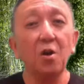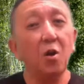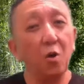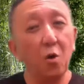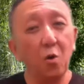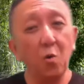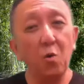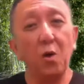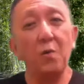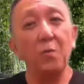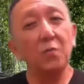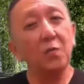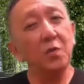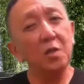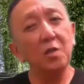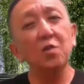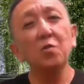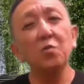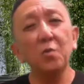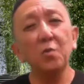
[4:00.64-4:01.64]
oh, we
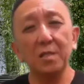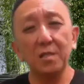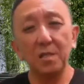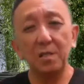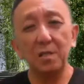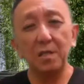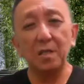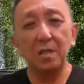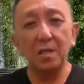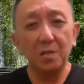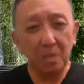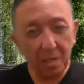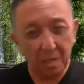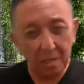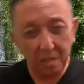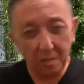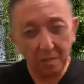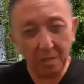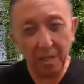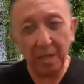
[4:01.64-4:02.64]
know what it is,
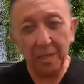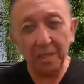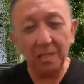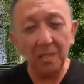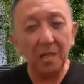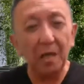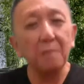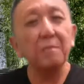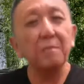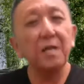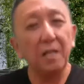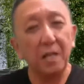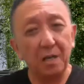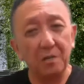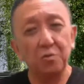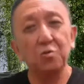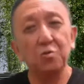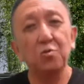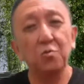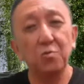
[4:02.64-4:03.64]
let's cut it up and I
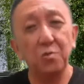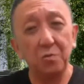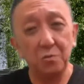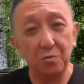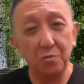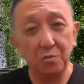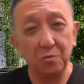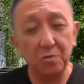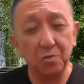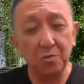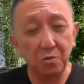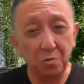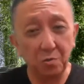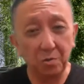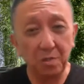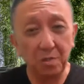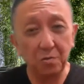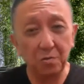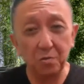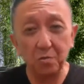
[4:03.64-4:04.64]
show
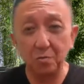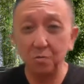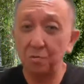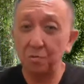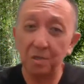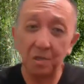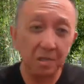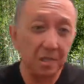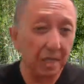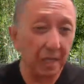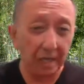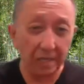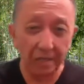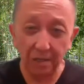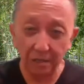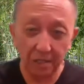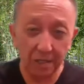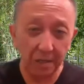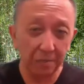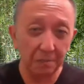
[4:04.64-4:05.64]
it to you. It
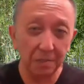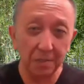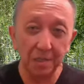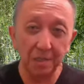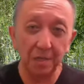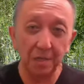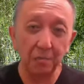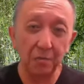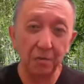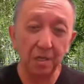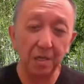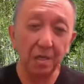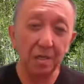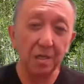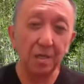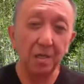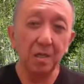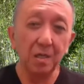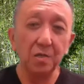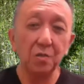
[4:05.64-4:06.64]
cannot happen that way.
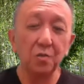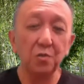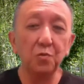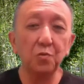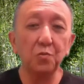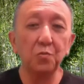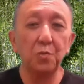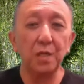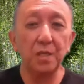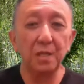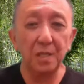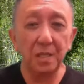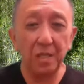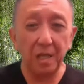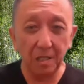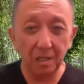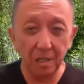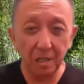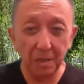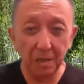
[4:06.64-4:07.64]
So when it
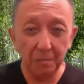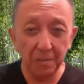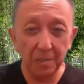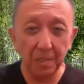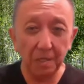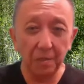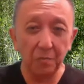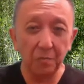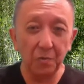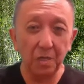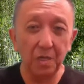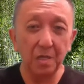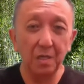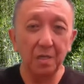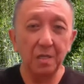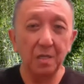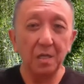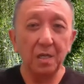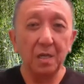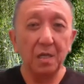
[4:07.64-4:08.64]
cannot happen that way,
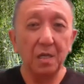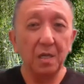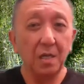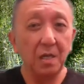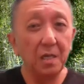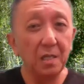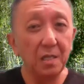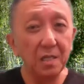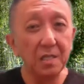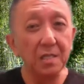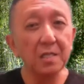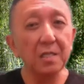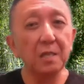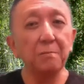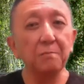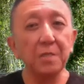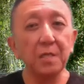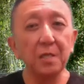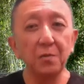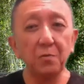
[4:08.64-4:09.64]
it is
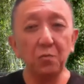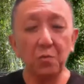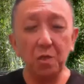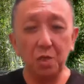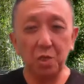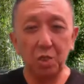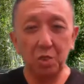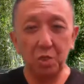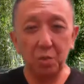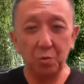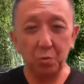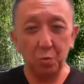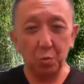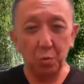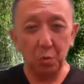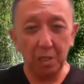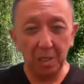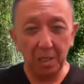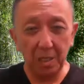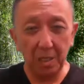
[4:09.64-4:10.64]
something which
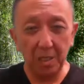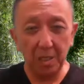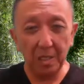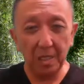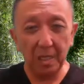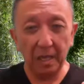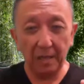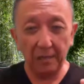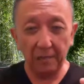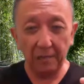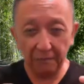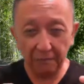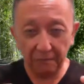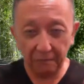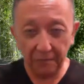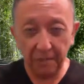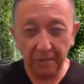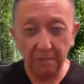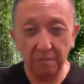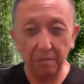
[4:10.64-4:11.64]
we can
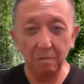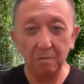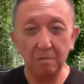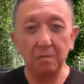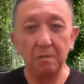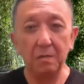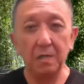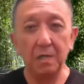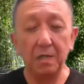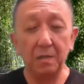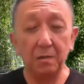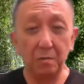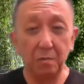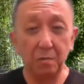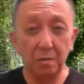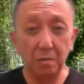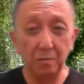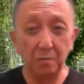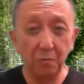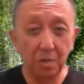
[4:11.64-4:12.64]
feel.
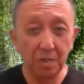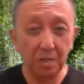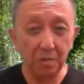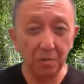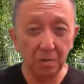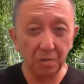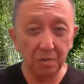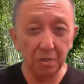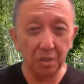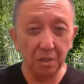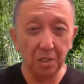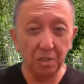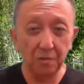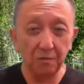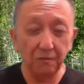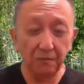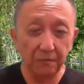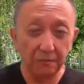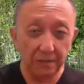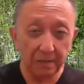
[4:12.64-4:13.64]
And once you're trained to
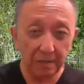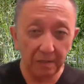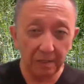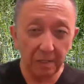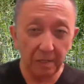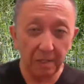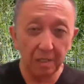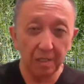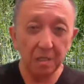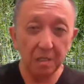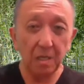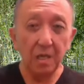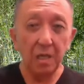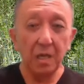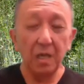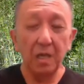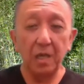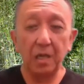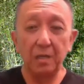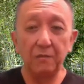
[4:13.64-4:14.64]
feel it,
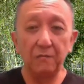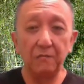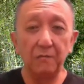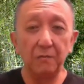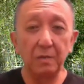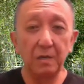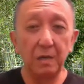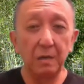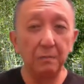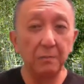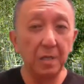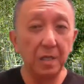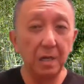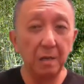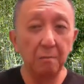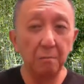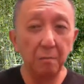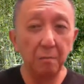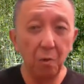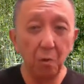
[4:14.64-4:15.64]
and if you
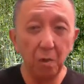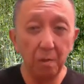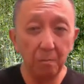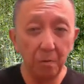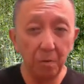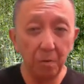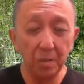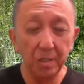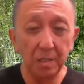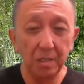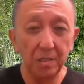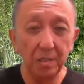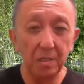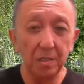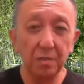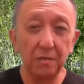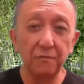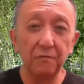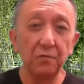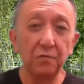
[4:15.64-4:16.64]
become more and more
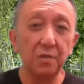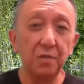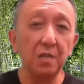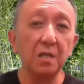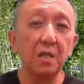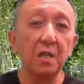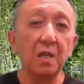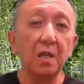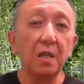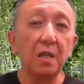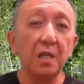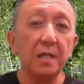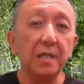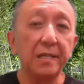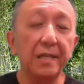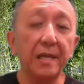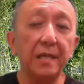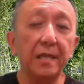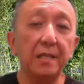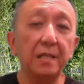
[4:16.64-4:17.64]
sensitive to it,
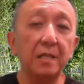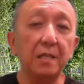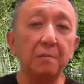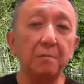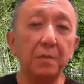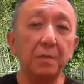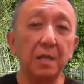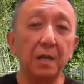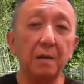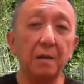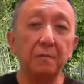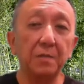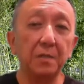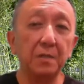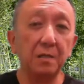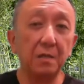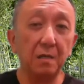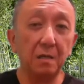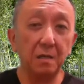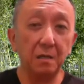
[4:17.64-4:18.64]
then it becomes
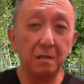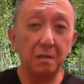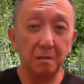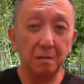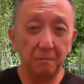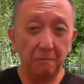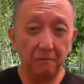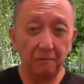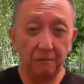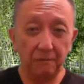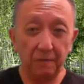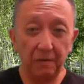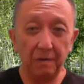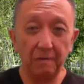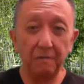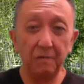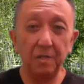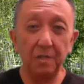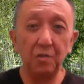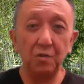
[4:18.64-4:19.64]
a
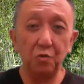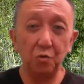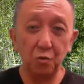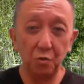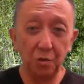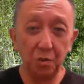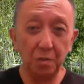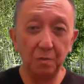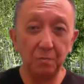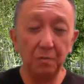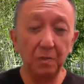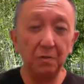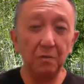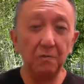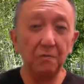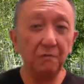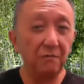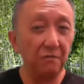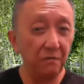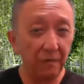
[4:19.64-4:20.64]
very
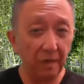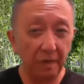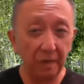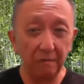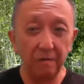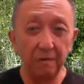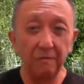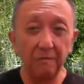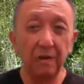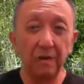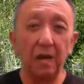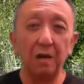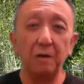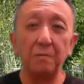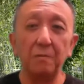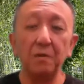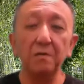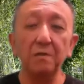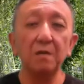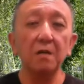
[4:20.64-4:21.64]
usable, very
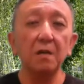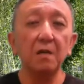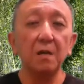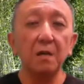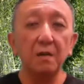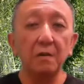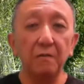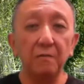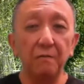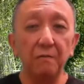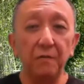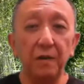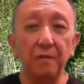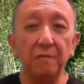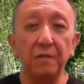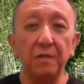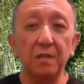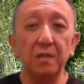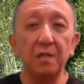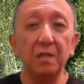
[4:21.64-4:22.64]
viable,
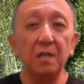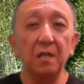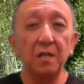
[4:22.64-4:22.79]
very